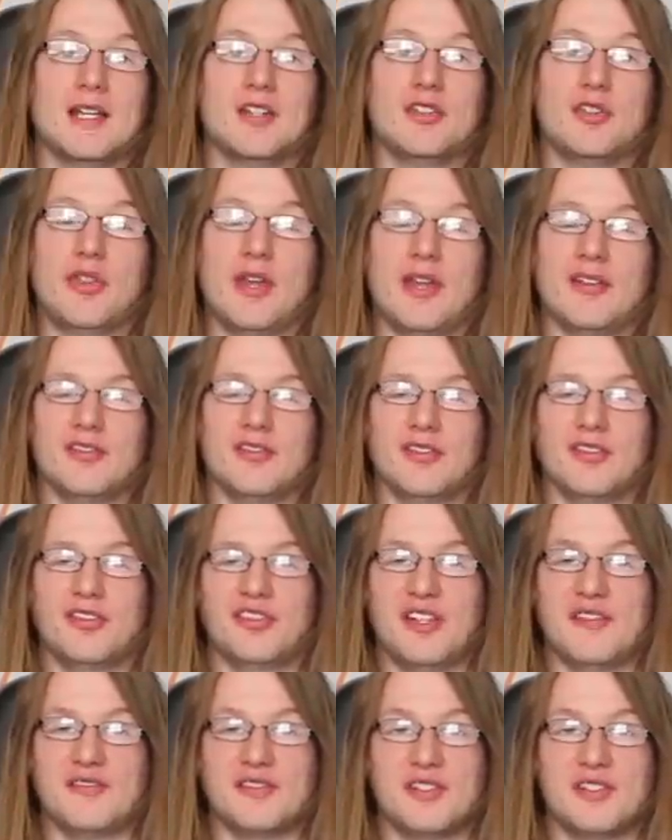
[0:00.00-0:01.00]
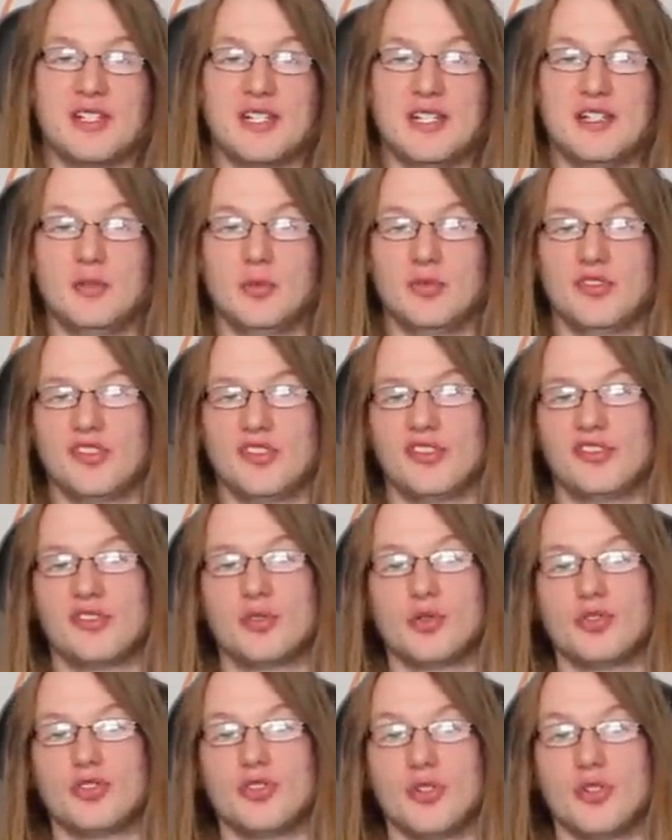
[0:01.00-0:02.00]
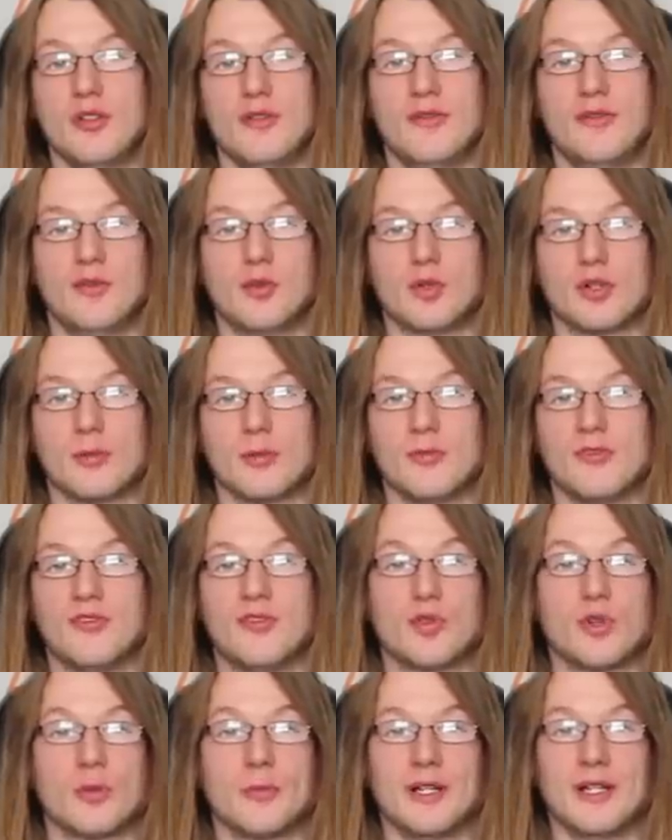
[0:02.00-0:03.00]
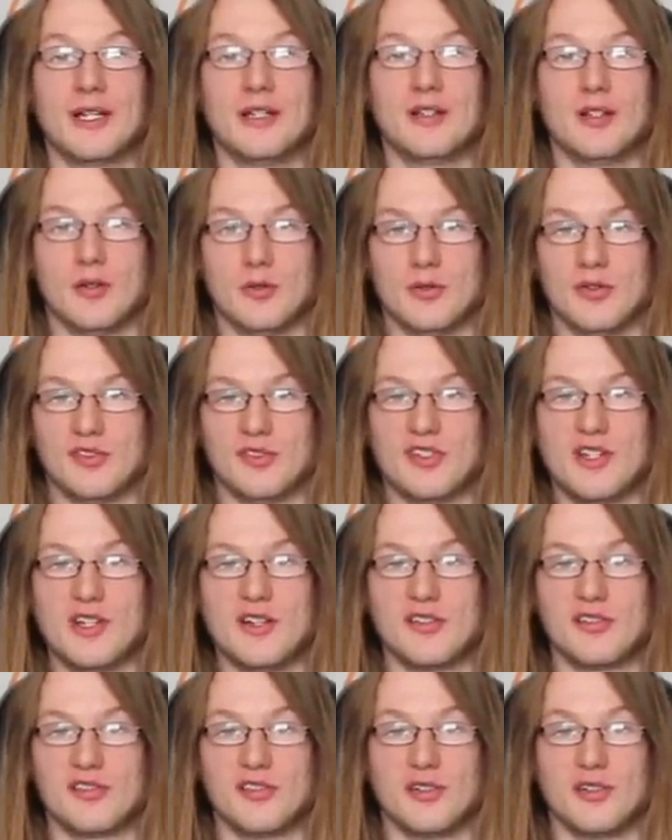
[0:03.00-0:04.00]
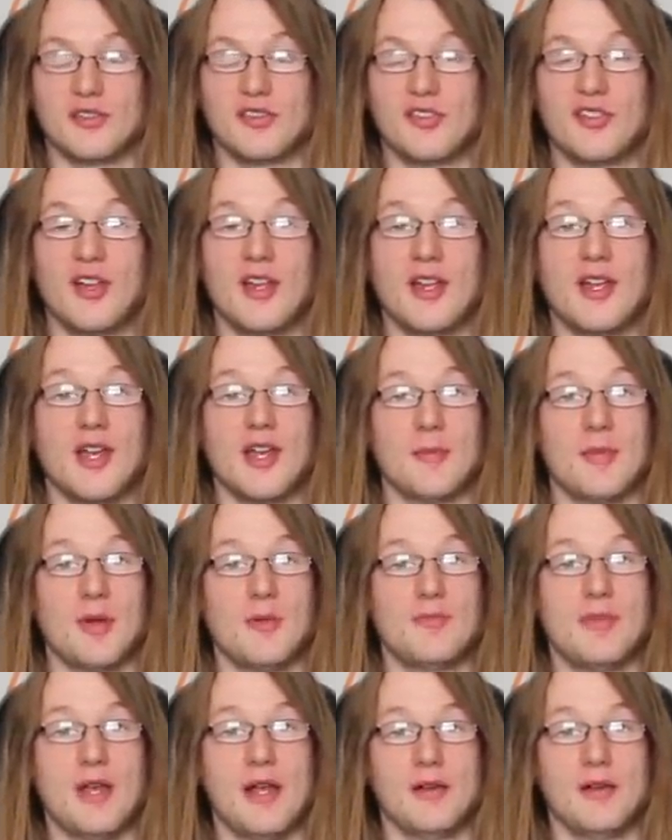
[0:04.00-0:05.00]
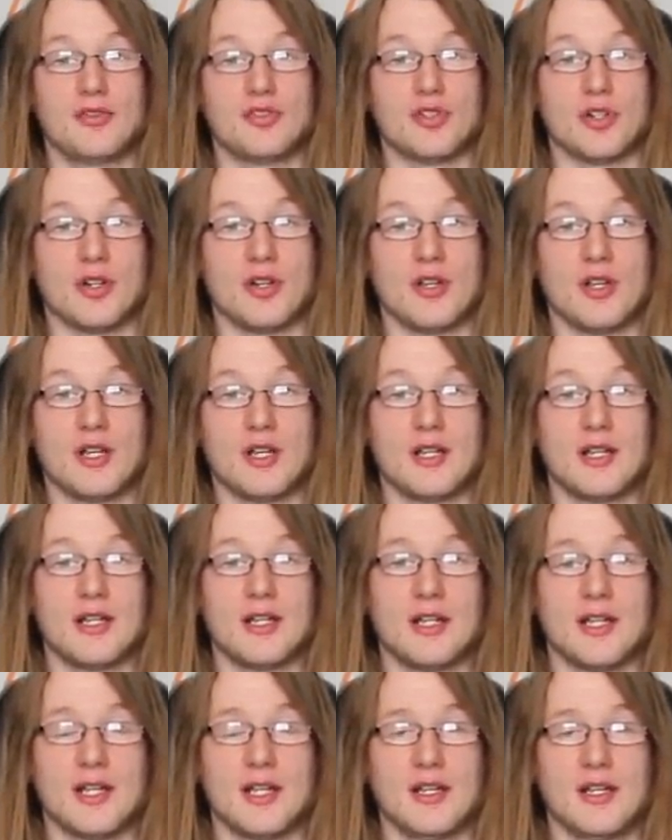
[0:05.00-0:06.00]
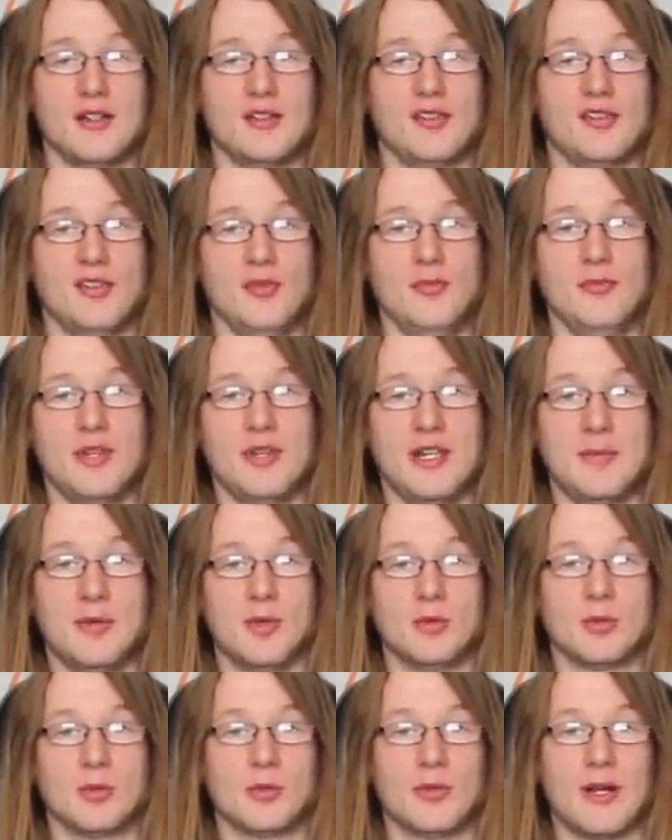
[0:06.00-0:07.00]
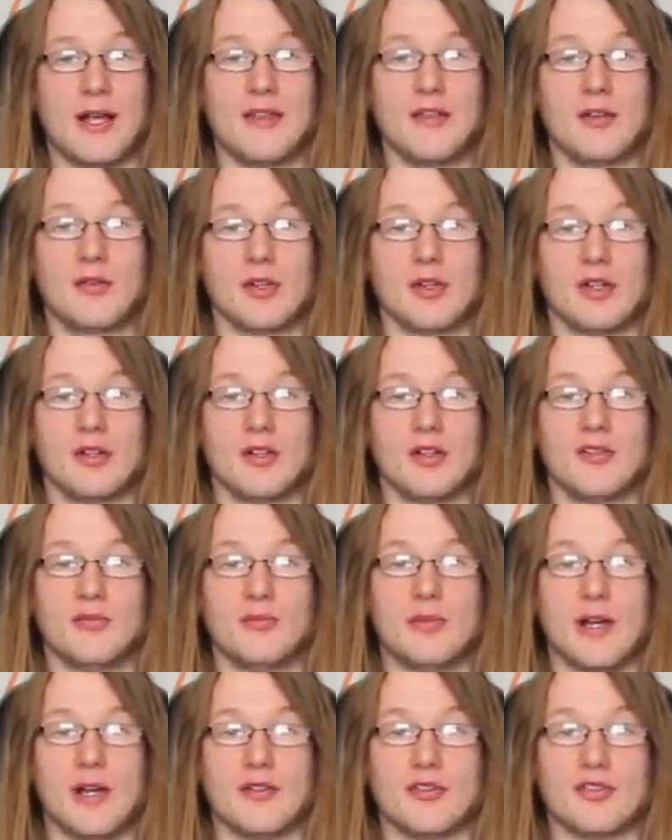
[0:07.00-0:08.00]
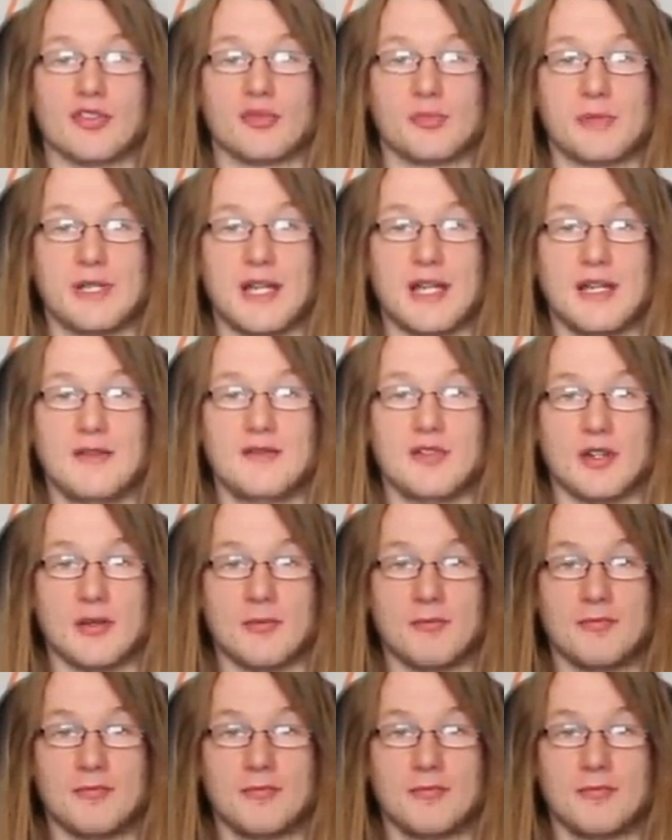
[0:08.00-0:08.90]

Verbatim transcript: In 2017, there was a discussion on the forum formerly known as Gearslutz about Behringer and some people were rather critical of Behringer's behaviour.